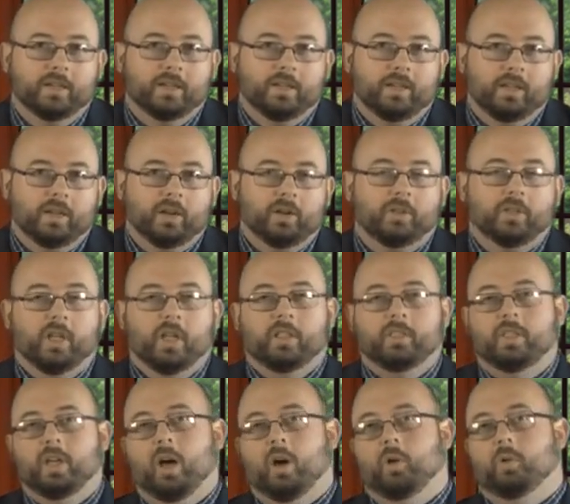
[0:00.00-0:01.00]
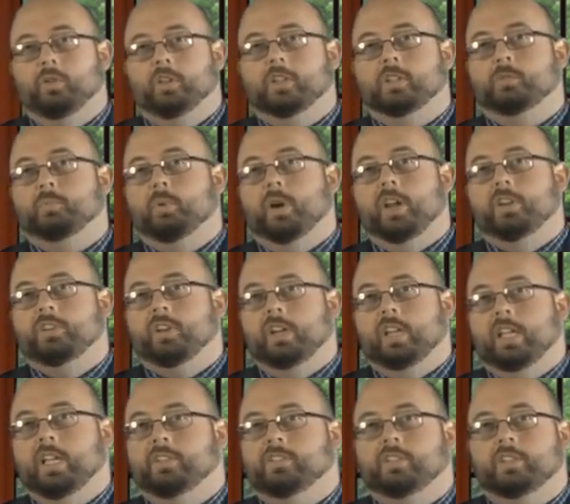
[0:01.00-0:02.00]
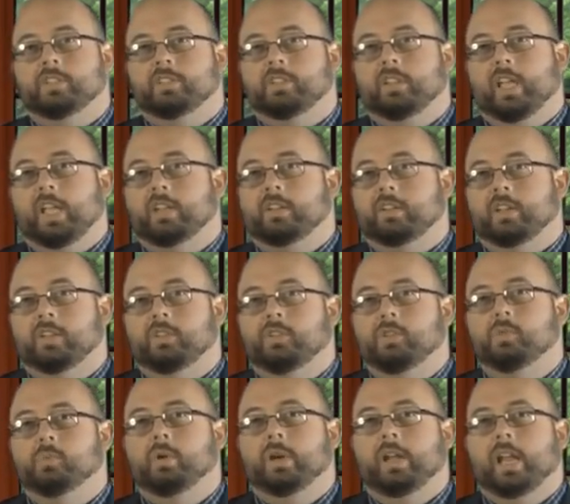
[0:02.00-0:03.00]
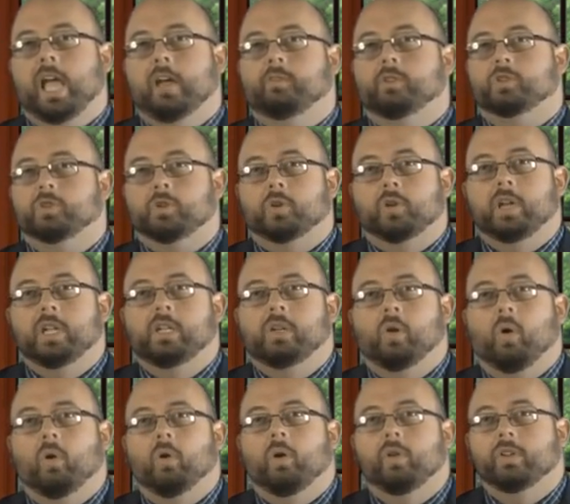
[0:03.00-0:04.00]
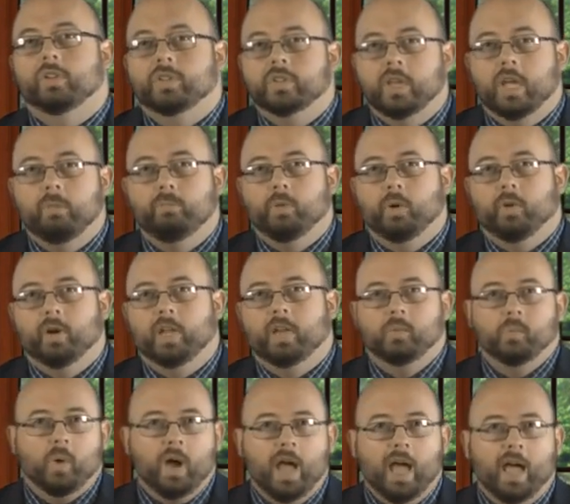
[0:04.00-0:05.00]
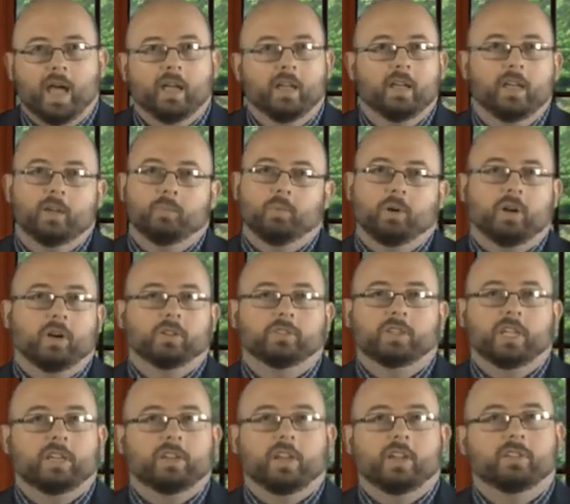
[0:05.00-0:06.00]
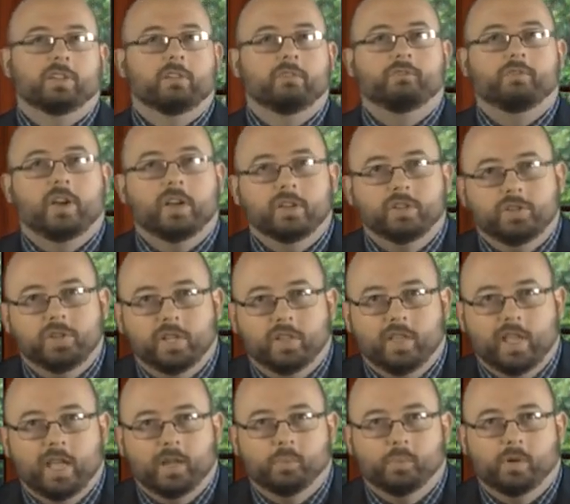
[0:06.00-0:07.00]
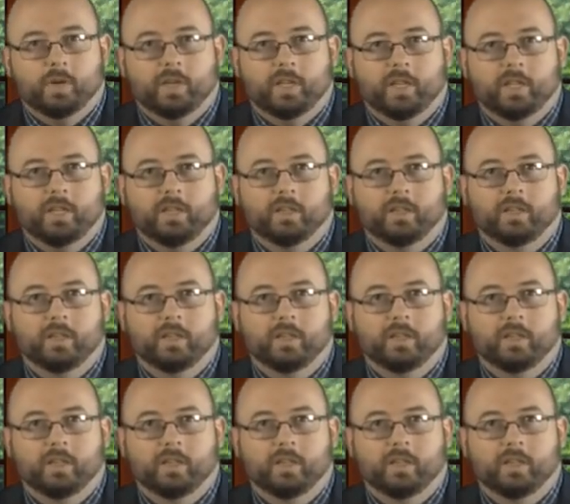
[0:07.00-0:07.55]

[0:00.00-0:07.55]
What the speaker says: You know, the old expression is that you wouldn't have a screen door on a submarine. Why? Because it doesn't function that way.